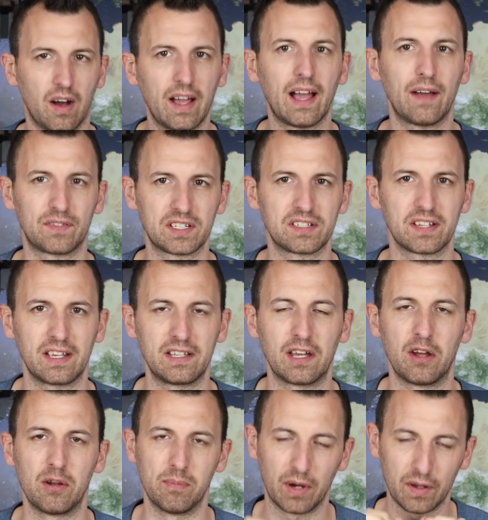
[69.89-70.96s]
I have to say
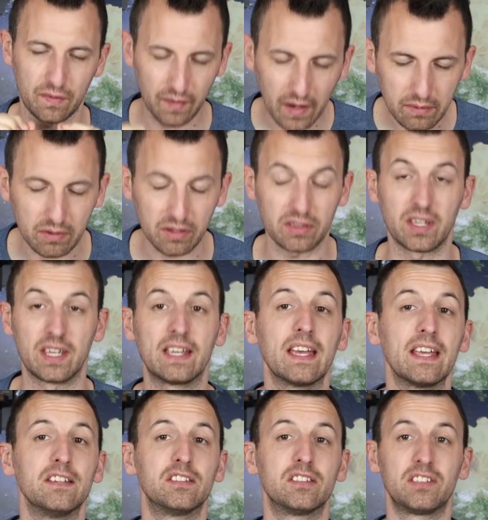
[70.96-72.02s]
though, my favourite thing
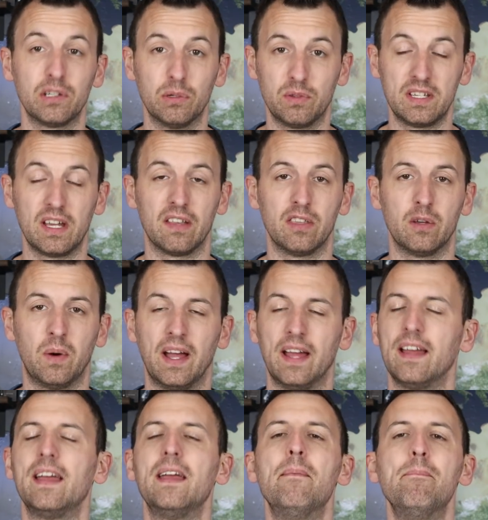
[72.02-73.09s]
is still the
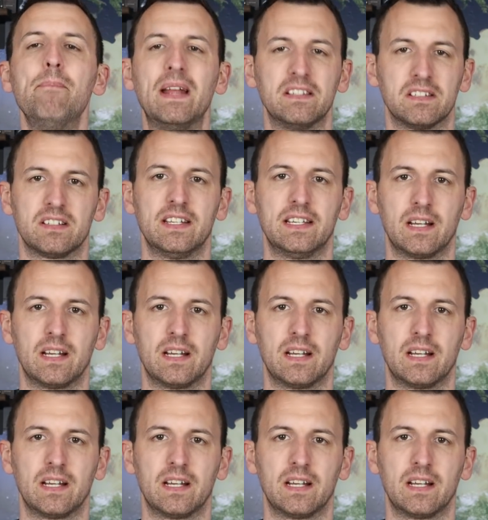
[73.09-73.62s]
underwear. Immensely